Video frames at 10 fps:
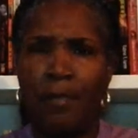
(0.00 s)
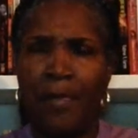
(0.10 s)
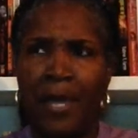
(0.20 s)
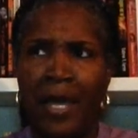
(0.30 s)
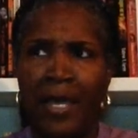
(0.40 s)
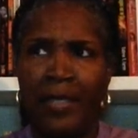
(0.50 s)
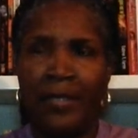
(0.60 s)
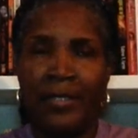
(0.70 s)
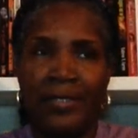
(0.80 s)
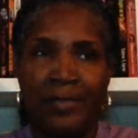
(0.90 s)
by
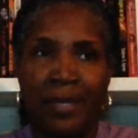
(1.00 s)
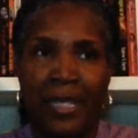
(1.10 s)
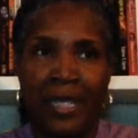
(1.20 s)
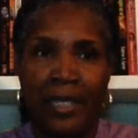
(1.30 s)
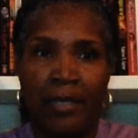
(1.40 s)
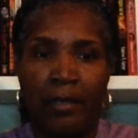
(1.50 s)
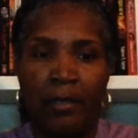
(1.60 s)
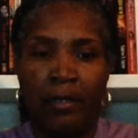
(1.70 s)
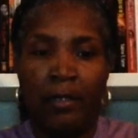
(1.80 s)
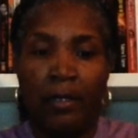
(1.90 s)
this man.
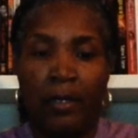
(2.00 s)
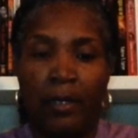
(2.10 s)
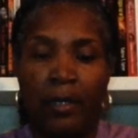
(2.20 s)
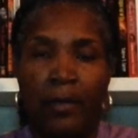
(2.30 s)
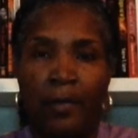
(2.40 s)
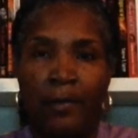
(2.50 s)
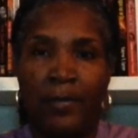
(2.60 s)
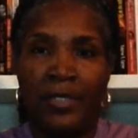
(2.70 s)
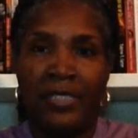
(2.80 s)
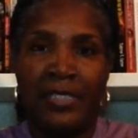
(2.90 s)
Um,
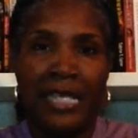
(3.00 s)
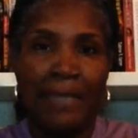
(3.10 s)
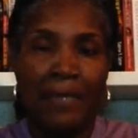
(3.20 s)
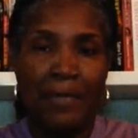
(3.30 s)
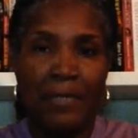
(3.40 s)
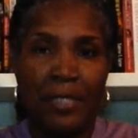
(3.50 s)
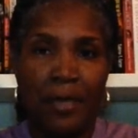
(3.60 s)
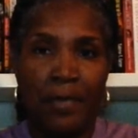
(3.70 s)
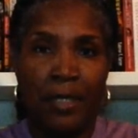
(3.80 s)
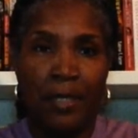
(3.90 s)
this name keeps
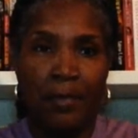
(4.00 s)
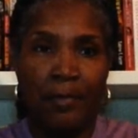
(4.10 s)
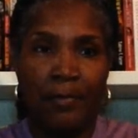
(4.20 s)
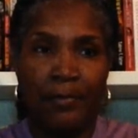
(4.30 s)
coming up.